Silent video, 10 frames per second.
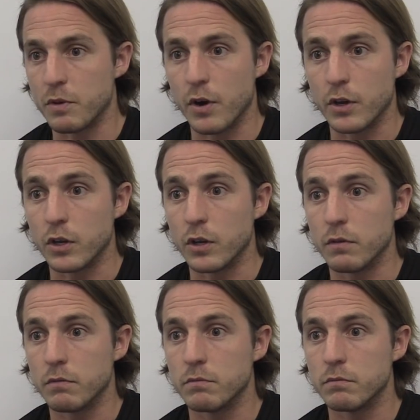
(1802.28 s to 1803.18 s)
be very good at
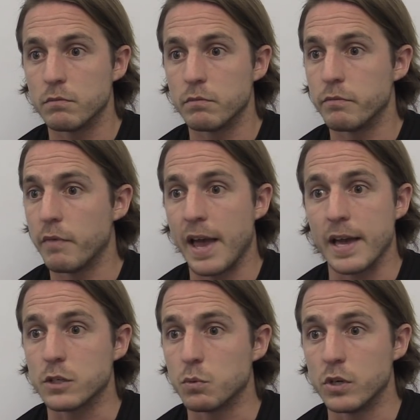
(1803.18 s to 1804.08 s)

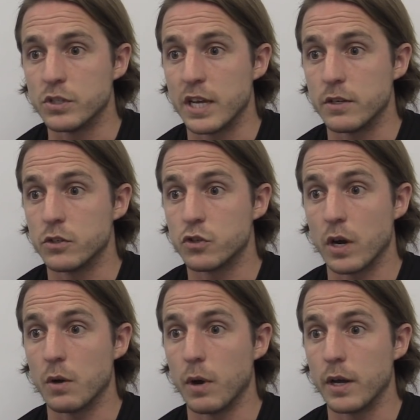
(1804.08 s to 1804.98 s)
X, Y, Z
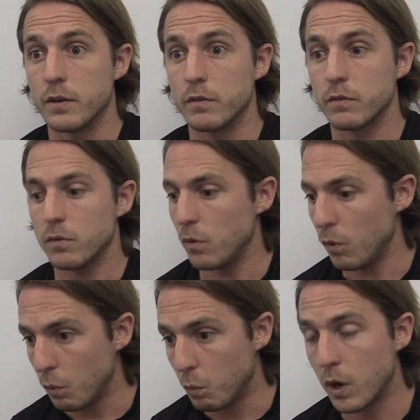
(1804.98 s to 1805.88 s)
straight away.
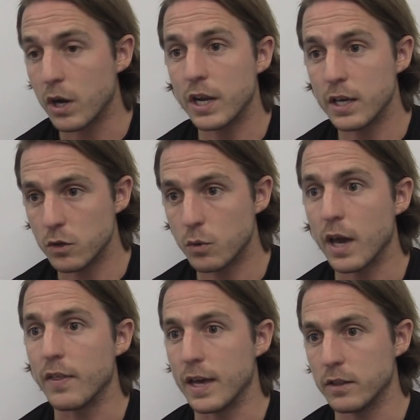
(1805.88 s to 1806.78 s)
Work at it, you'll
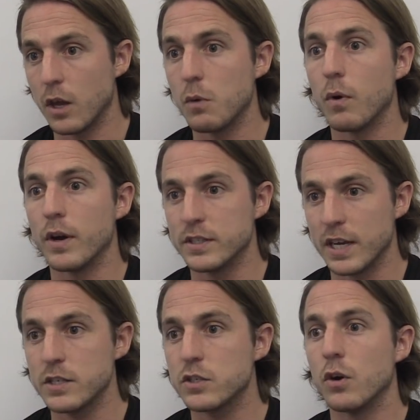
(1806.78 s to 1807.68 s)
get there. Don't worry, it
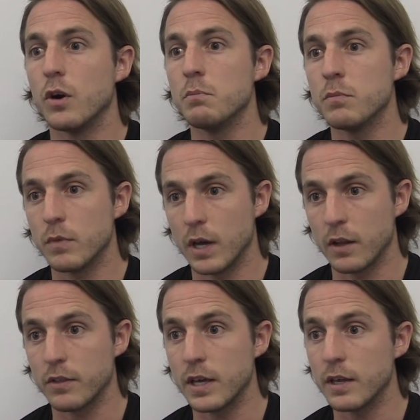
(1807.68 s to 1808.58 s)
takes time. And
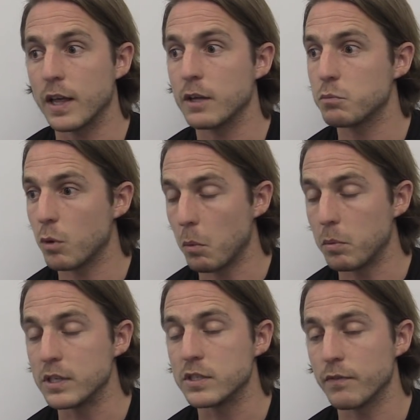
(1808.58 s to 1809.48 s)
I think that's
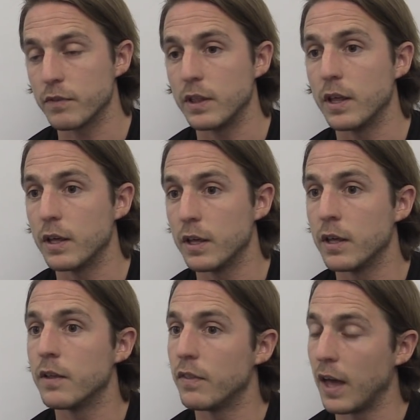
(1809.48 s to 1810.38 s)
probably something that
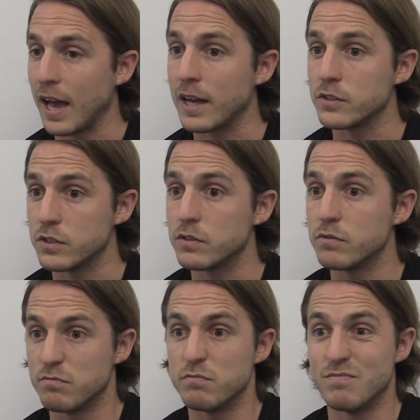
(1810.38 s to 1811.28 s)
has
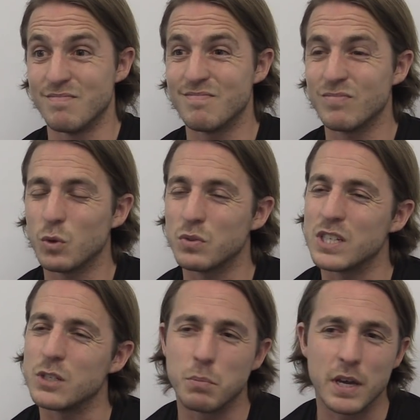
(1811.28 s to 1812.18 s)
not
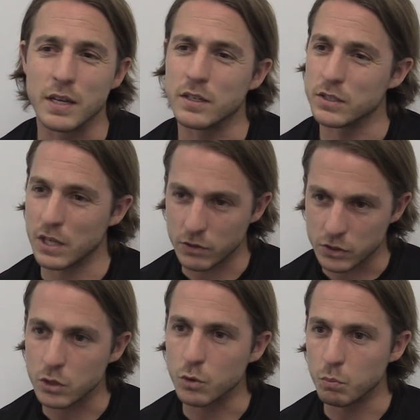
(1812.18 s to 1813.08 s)
disappeared, because there are
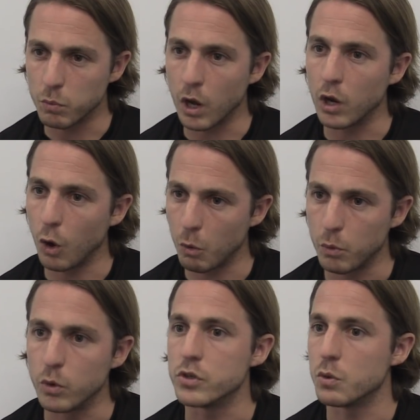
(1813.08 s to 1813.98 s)
still a lot of
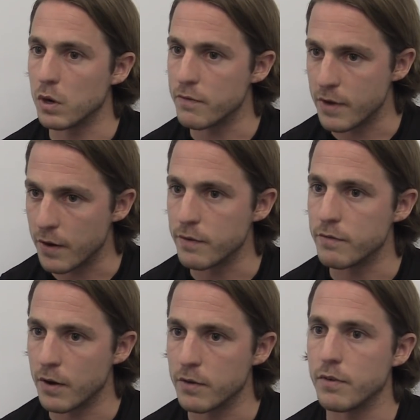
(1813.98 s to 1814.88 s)
boys that work very,
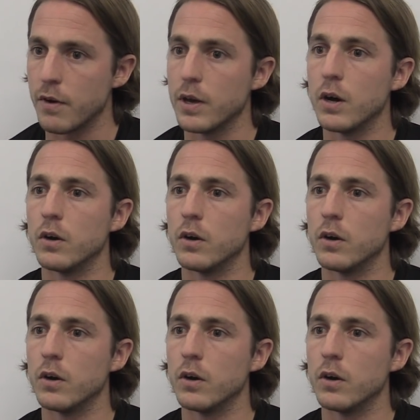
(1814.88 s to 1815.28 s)
very, very hard.